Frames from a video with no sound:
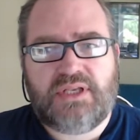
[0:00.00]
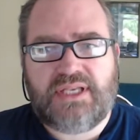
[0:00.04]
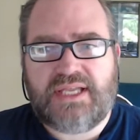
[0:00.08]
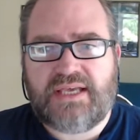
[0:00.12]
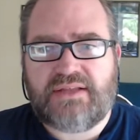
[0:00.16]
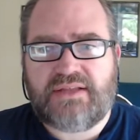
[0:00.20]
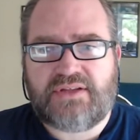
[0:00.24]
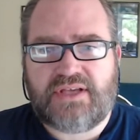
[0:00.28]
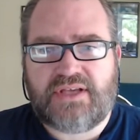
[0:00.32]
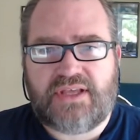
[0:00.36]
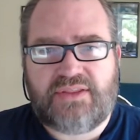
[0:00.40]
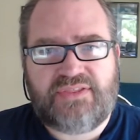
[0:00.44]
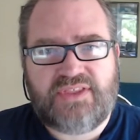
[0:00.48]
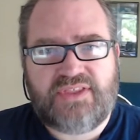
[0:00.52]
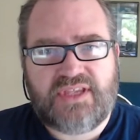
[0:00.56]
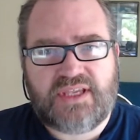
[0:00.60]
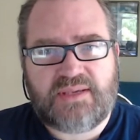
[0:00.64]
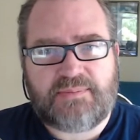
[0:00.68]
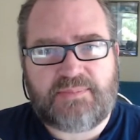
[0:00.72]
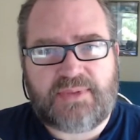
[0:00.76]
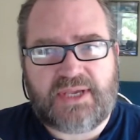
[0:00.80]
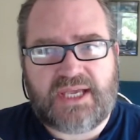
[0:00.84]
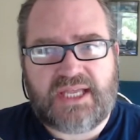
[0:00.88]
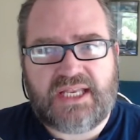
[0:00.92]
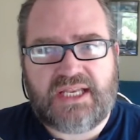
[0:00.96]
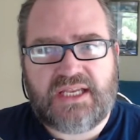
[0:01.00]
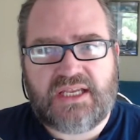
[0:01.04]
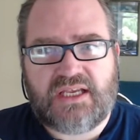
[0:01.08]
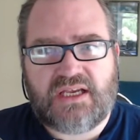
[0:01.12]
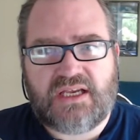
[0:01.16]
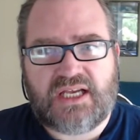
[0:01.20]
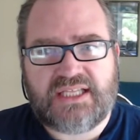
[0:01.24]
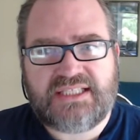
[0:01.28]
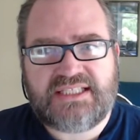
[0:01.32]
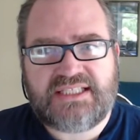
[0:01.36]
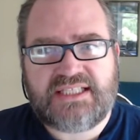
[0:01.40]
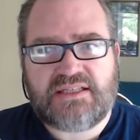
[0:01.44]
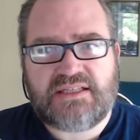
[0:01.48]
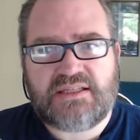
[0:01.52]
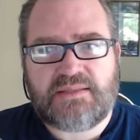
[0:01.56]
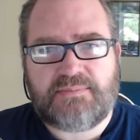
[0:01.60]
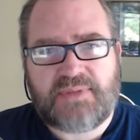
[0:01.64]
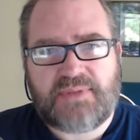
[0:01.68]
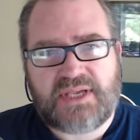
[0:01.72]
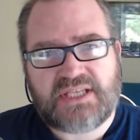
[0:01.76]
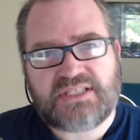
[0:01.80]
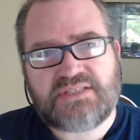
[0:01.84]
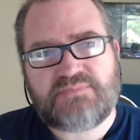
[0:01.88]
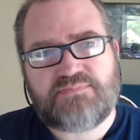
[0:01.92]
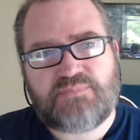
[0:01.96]
Now that I think about it, I did the
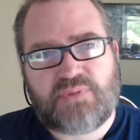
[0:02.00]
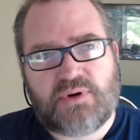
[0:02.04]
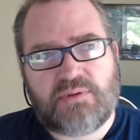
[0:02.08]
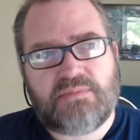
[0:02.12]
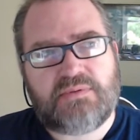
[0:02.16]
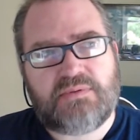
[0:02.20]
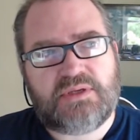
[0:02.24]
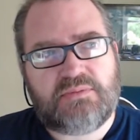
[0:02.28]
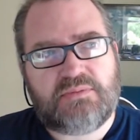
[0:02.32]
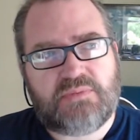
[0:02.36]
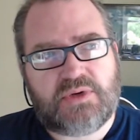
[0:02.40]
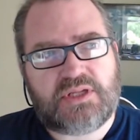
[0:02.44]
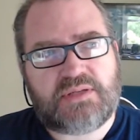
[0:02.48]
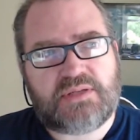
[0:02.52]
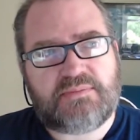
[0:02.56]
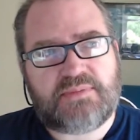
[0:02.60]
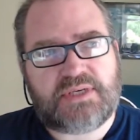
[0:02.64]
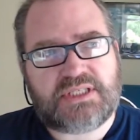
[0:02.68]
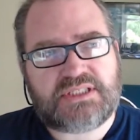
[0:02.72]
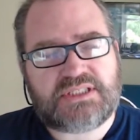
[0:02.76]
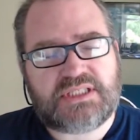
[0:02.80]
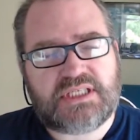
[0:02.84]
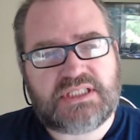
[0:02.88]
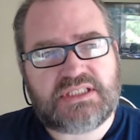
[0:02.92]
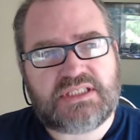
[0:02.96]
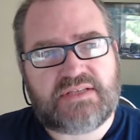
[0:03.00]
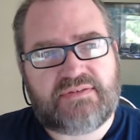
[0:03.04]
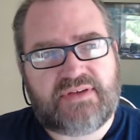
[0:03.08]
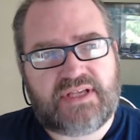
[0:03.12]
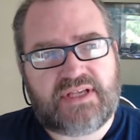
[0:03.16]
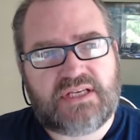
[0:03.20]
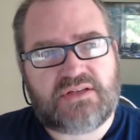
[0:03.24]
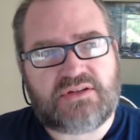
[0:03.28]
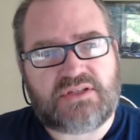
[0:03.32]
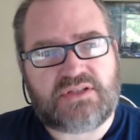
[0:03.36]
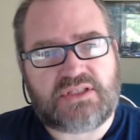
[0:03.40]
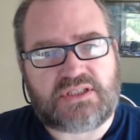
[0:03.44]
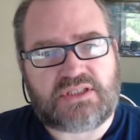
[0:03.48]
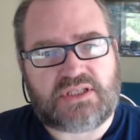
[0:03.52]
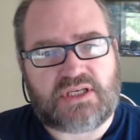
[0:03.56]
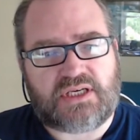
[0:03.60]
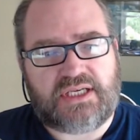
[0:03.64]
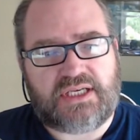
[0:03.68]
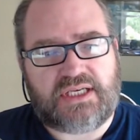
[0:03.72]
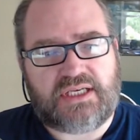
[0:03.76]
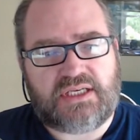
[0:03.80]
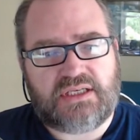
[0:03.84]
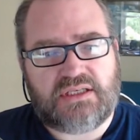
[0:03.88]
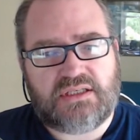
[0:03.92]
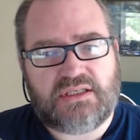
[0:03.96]
best, probably one of the best days I've had on the
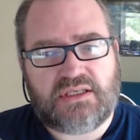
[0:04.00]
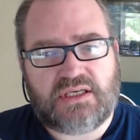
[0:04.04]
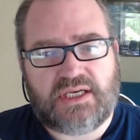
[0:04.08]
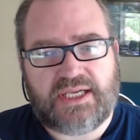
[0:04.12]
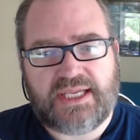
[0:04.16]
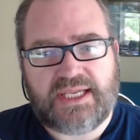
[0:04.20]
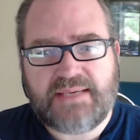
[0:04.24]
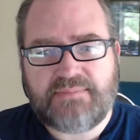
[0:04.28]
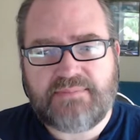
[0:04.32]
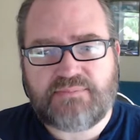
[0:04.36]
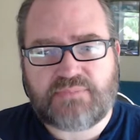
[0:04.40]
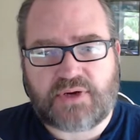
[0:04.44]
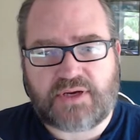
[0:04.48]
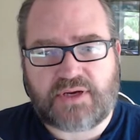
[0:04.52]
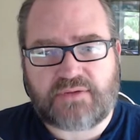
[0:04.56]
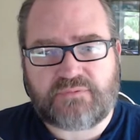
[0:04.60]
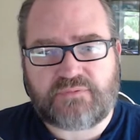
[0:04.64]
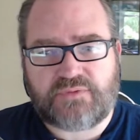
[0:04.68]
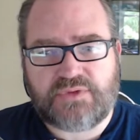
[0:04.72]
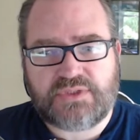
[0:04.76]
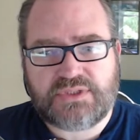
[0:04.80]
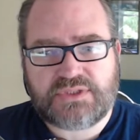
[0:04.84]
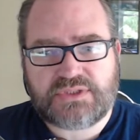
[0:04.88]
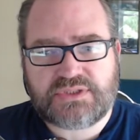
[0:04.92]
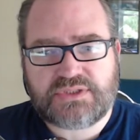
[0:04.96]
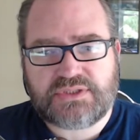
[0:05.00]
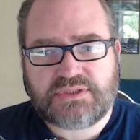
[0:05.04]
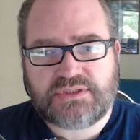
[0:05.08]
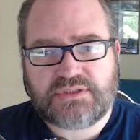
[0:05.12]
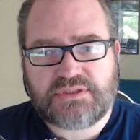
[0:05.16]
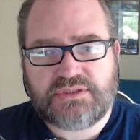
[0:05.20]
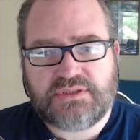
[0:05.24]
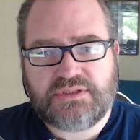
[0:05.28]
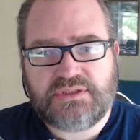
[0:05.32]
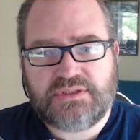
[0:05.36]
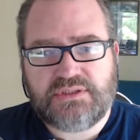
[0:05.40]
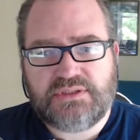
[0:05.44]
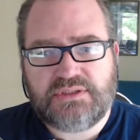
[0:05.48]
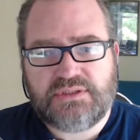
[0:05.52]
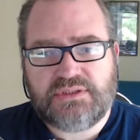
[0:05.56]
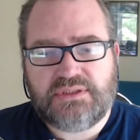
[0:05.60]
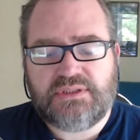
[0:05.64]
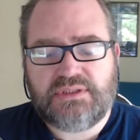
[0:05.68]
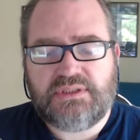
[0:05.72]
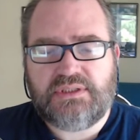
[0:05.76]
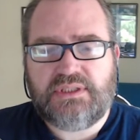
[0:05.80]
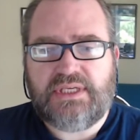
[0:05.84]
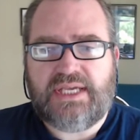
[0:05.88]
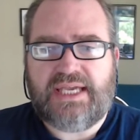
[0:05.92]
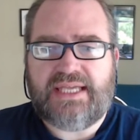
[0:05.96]
diet. I ate breakfast,
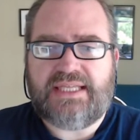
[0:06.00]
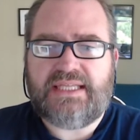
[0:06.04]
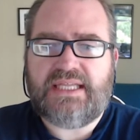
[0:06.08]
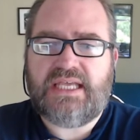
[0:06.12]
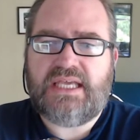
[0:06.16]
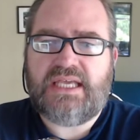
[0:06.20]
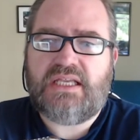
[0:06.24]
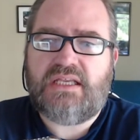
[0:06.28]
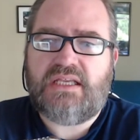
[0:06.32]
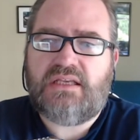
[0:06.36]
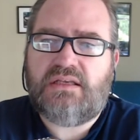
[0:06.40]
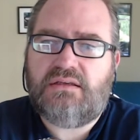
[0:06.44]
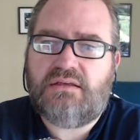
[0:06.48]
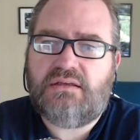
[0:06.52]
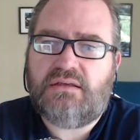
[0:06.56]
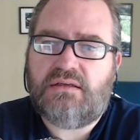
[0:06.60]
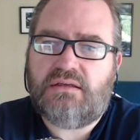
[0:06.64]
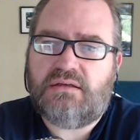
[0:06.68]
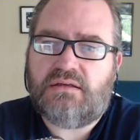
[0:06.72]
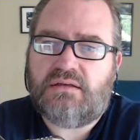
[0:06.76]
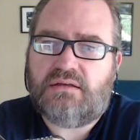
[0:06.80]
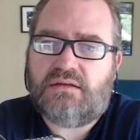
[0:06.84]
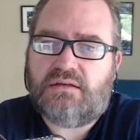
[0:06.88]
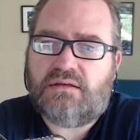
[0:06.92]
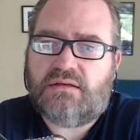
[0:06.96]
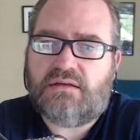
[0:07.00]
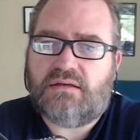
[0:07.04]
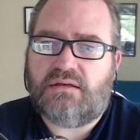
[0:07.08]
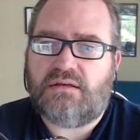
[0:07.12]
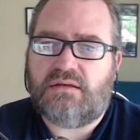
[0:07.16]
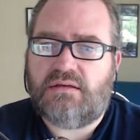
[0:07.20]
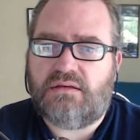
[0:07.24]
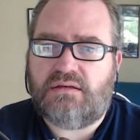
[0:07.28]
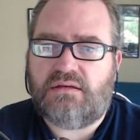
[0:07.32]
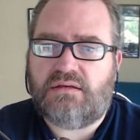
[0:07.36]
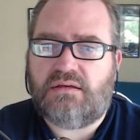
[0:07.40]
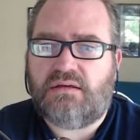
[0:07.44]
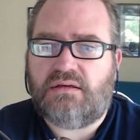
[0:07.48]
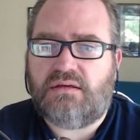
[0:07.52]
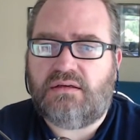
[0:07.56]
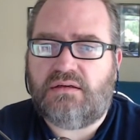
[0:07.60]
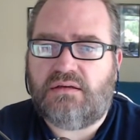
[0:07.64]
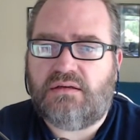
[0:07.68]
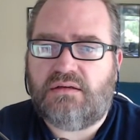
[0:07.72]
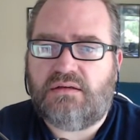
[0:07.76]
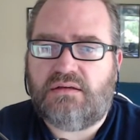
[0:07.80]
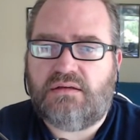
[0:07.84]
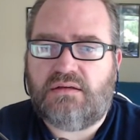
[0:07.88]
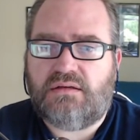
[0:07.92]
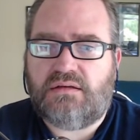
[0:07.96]
and then,
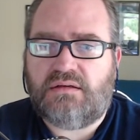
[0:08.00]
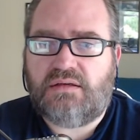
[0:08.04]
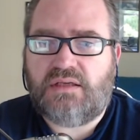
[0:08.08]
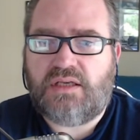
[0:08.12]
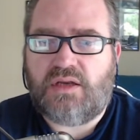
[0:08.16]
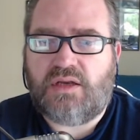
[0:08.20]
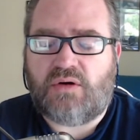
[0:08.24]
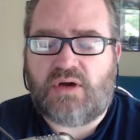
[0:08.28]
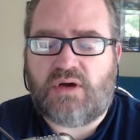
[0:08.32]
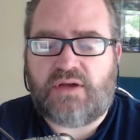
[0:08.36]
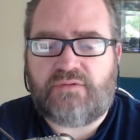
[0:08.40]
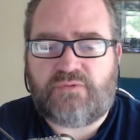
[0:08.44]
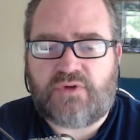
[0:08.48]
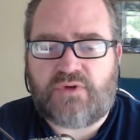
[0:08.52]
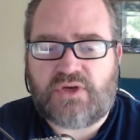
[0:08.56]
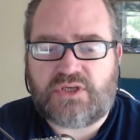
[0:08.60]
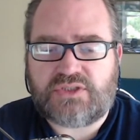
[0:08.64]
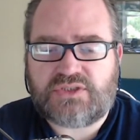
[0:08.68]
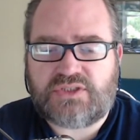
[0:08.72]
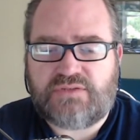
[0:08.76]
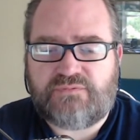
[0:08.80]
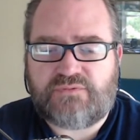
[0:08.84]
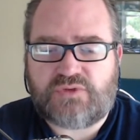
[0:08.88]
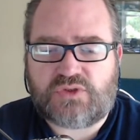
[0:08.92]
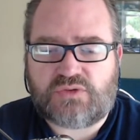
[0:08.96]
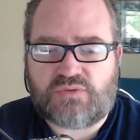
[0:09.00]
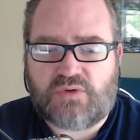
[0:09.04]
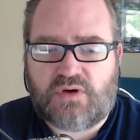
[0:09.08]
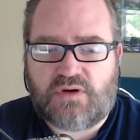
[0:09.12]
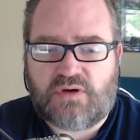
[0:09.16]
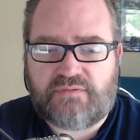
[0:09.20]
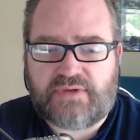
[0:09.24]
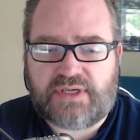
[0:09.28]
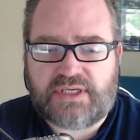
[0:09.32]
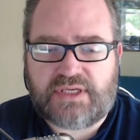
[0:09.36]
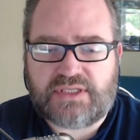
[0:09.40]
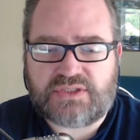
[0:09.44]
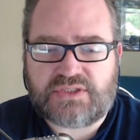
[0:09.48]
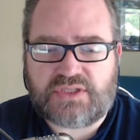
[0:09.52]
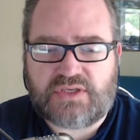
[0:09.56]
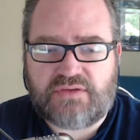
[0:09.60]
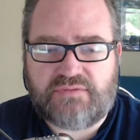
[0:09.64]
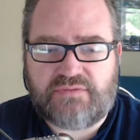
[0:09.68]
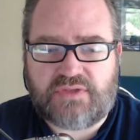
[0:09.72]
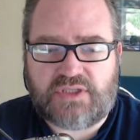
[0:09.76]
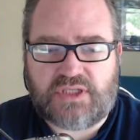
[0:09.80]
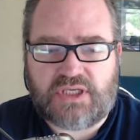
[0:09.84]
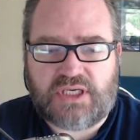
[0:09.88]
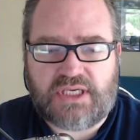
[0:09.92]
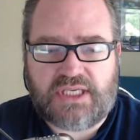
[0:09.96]
you know, I fasted for 12 hours
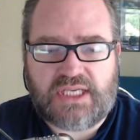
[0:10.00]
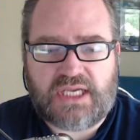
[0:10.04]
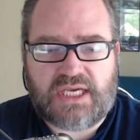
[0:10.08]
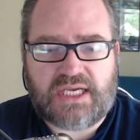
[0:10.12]
overnight.